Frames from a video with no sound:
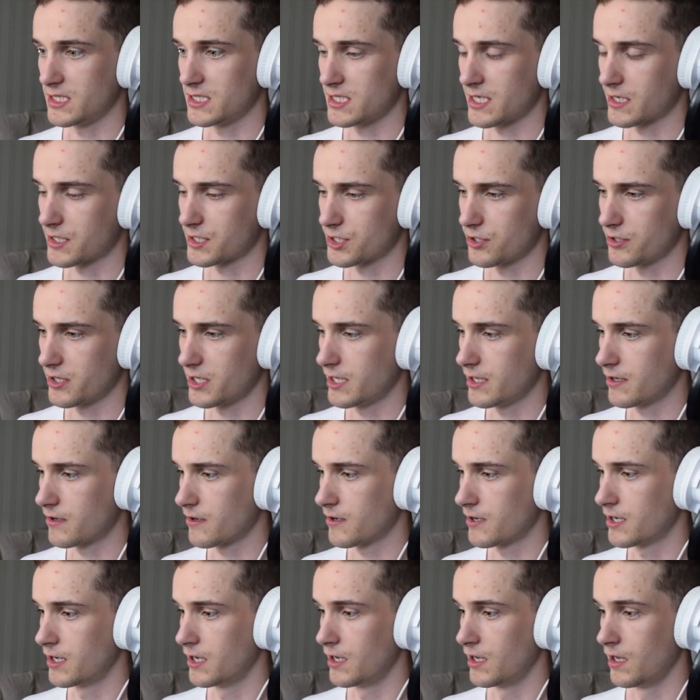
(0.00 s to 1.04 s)
section
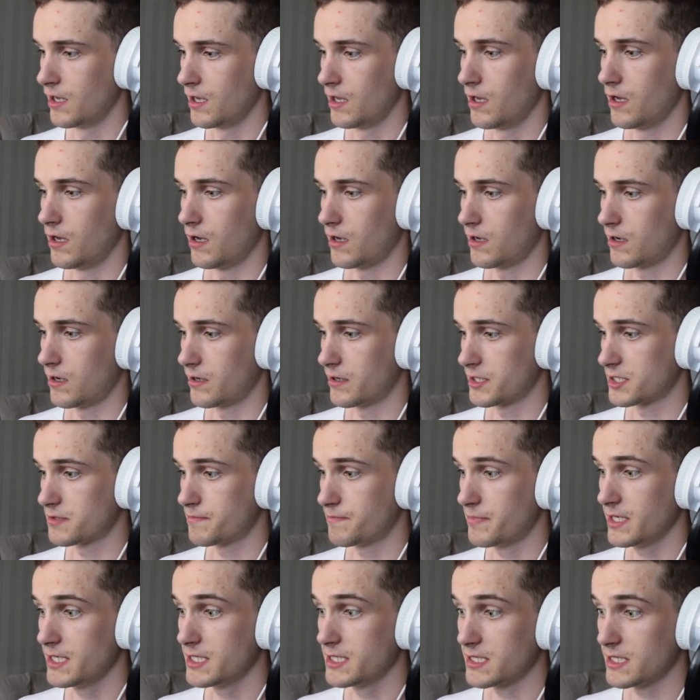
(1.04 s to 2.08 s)
here.
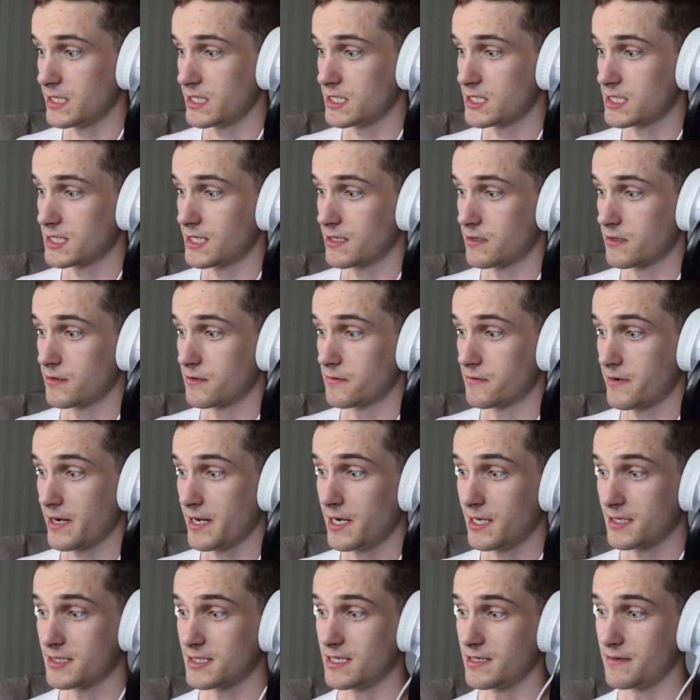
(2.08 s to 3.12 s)
Speed is the
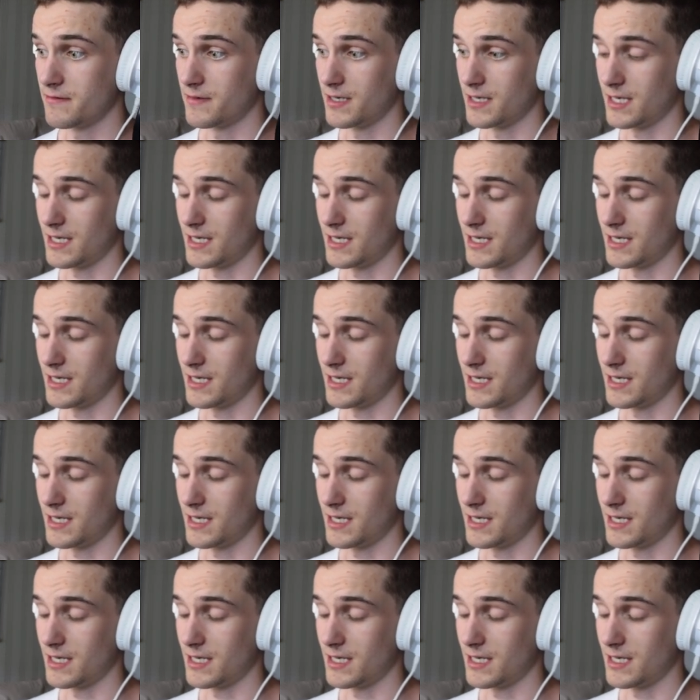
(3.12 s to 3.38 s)
relative